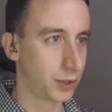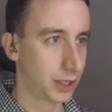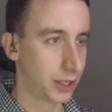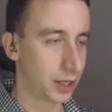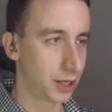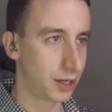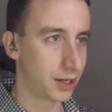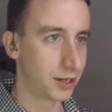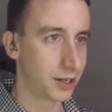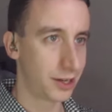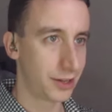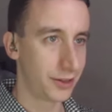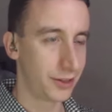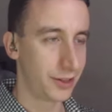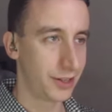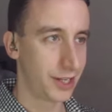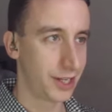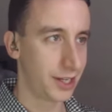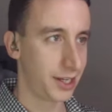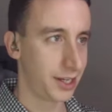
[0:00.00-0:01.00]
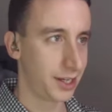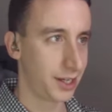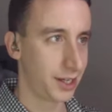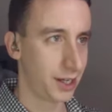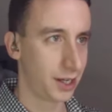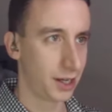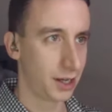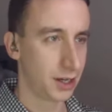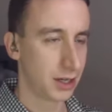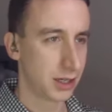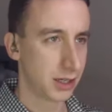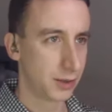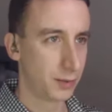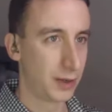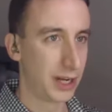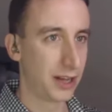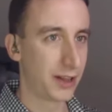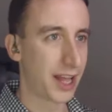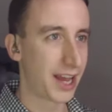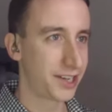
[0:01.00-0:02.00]
to work on the...
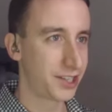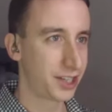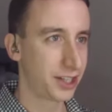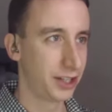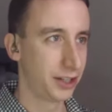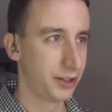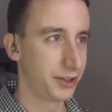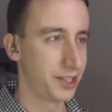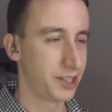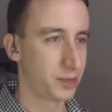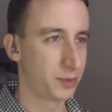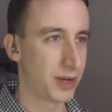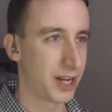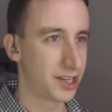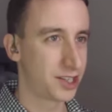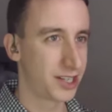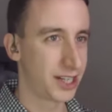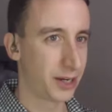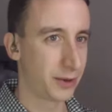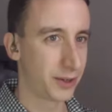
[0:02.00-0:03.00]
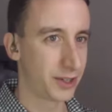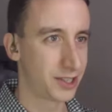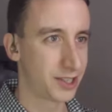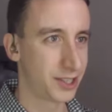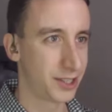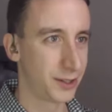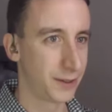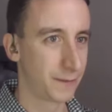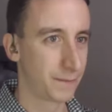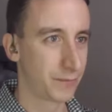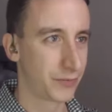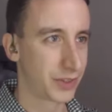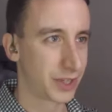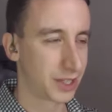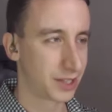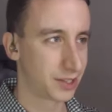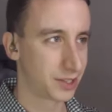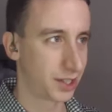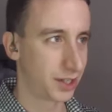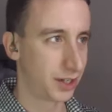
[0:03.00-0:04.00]
Well, I should clear these watchtowers too,
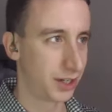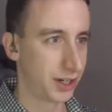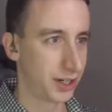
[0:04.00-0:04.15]
because